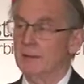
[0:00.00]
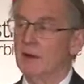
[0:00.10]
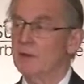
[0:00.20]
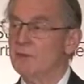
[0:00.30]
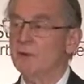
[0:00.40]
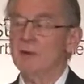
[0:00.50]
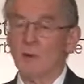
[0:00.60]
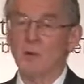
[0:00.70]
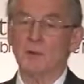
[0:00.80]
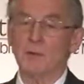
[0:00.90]
are very
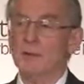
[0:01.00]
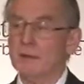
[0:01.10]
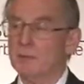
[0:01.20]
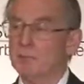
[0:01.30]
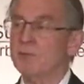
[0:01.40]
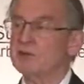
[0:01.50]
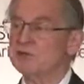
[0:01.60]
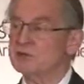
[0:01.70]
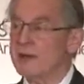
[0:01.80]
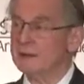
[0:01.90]
old, a kind of
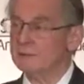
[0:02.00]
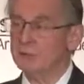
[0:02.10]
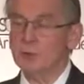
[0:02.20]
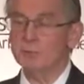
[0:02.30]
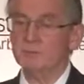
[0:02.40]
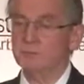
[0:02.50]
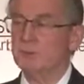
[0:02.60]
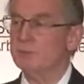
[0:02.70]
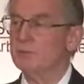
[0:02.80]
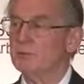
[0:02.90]
preset group of
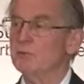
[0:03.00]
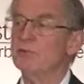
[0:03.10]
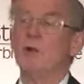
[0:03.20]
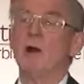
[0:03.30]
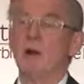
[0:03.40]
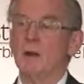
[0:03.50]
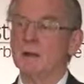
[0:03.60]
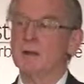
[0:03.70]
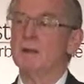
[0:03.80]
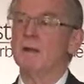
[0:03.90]
people who are
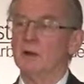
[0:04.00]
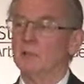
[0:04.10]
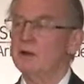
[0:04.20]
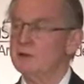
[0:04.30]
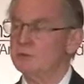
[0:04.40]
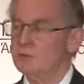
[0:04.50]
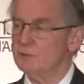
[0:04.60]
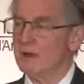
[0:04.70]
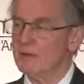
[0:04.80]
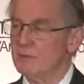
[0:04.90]
agreed to
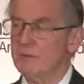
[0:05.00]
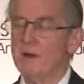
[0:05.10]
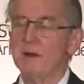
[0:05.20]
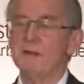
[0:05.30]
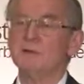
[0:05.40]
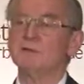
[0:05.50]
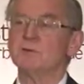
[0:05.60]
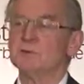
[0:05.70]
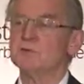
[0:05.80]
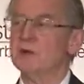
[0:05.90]
by the parties
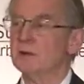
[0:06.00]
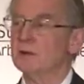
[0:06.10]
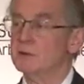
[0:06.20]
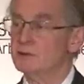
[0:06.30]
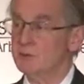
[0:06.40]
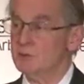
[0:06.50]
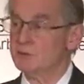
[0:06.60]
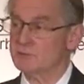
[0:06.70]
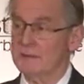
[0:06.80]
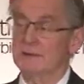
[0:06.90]
to settle
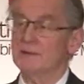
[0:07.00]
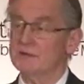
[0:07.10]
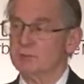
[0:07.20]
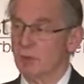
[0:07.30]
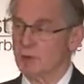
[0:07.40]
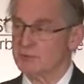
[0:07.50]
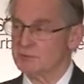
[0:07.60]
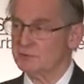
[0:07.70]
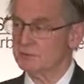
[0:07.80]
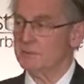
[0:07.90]
disputes.
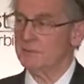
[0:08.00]
Sports